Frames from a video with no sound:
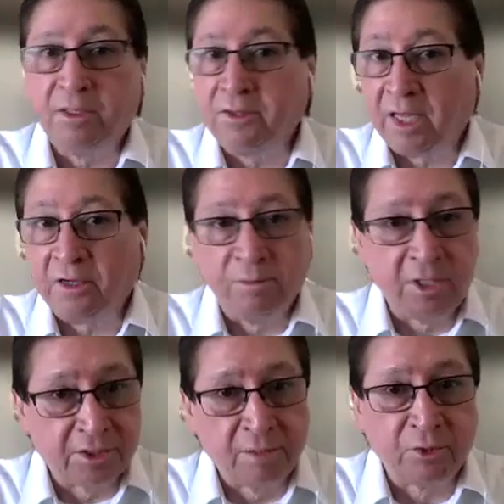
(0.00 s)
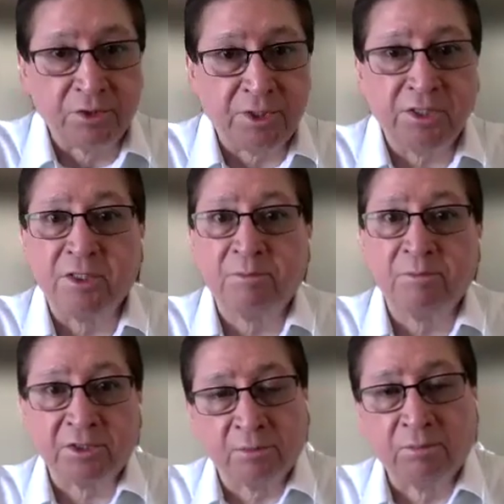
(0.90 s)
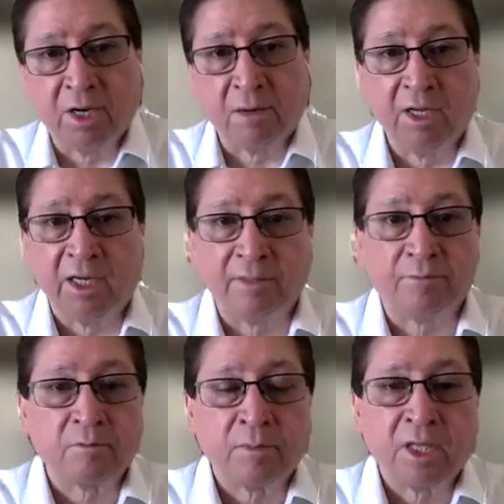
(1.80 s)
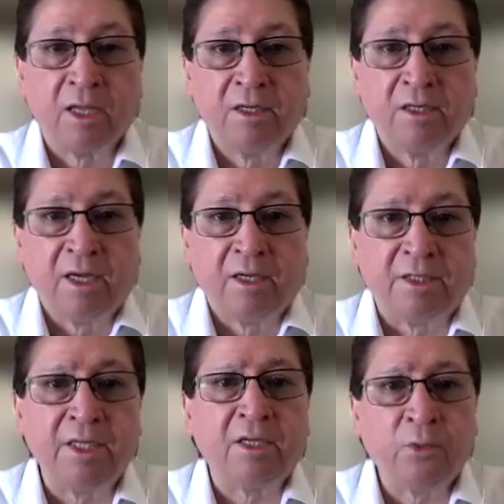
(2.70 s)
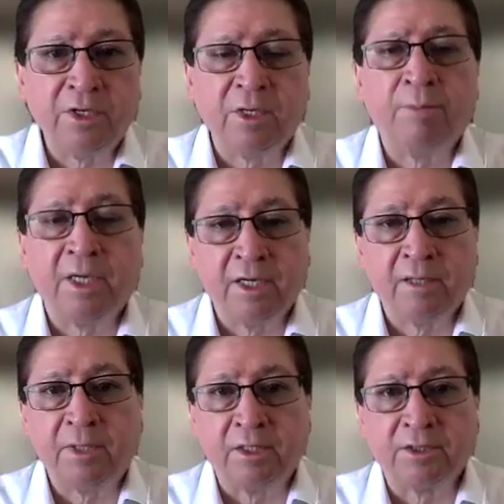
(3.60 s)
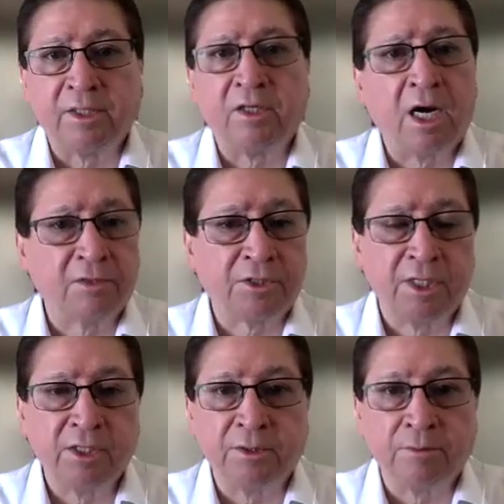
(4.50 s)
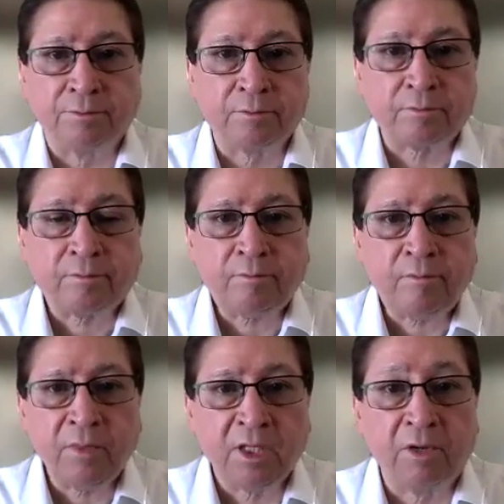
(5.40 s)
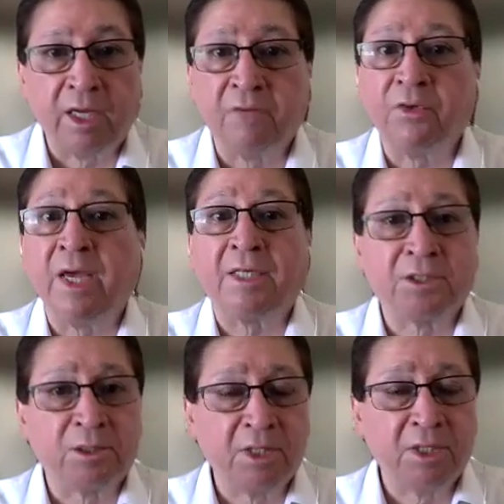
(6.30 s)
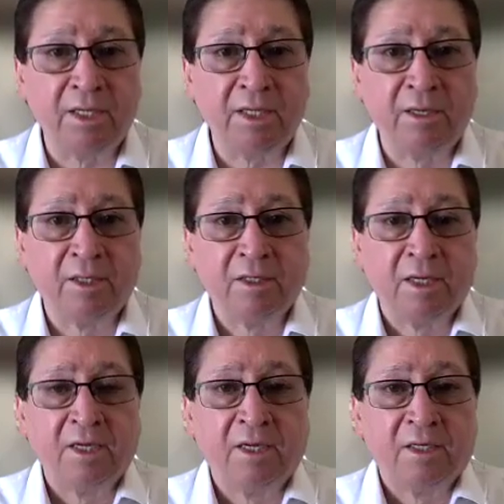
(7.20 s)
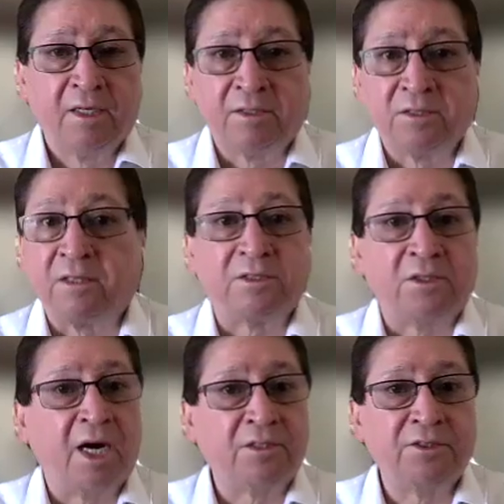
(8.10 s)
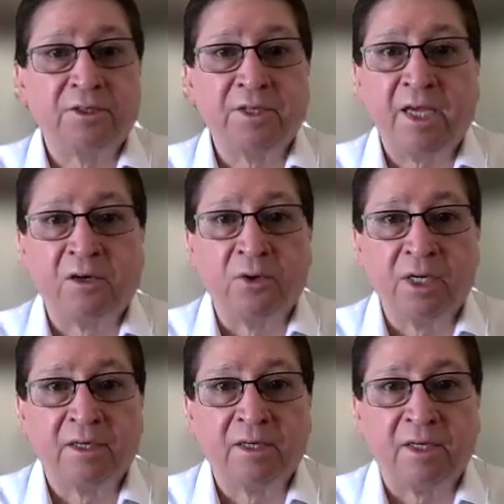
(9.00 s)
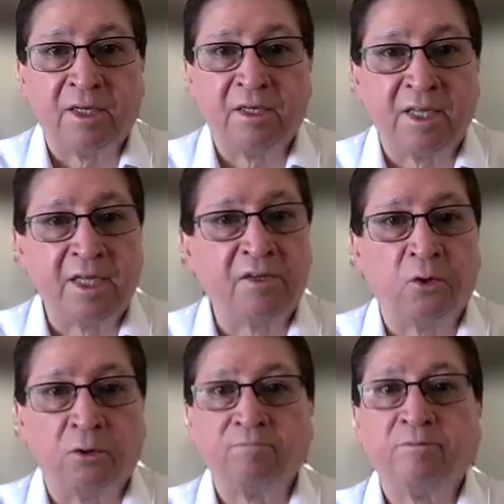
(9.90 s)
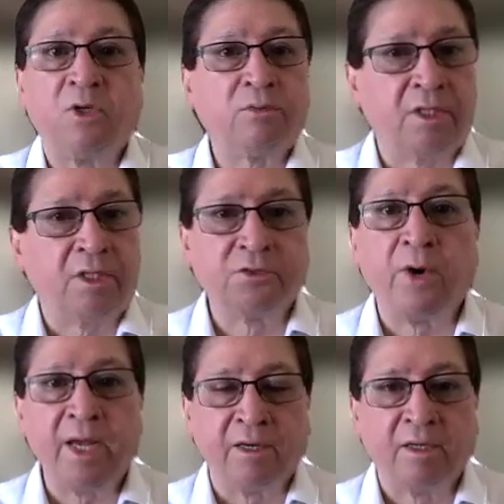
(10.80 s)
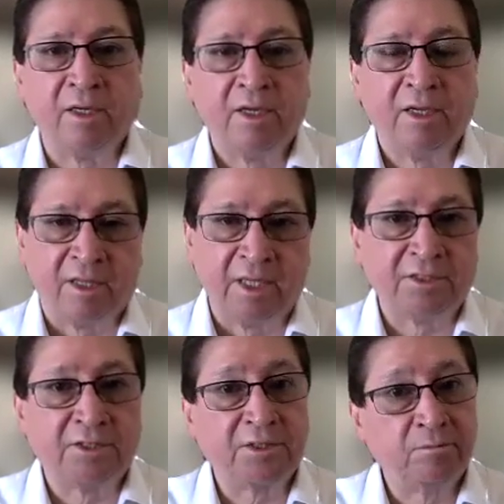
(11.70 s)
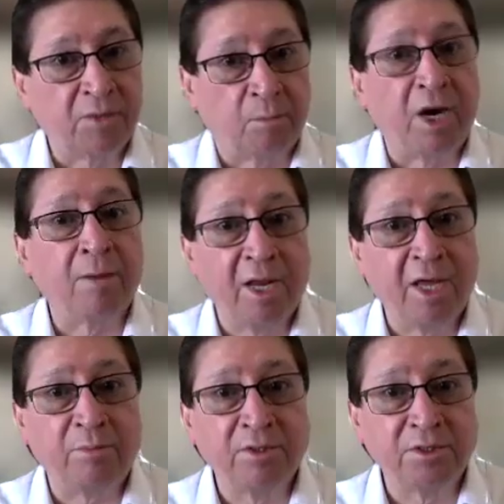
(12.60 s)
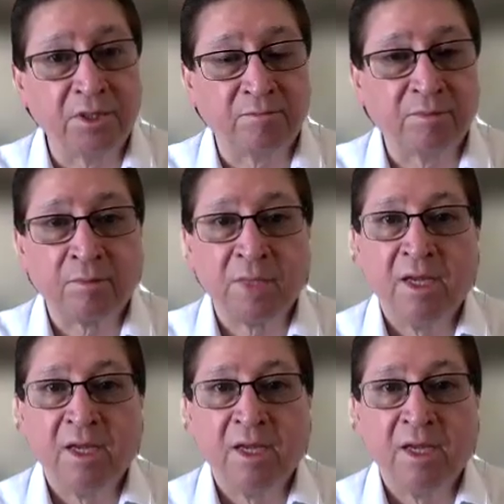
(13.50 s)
Meaning there could be some procedure, but some bottom line. The other way you can pick it up is in conversation. If you ask somebody, so how's your day going? And they go, oh, it's great. That's a bottom line person.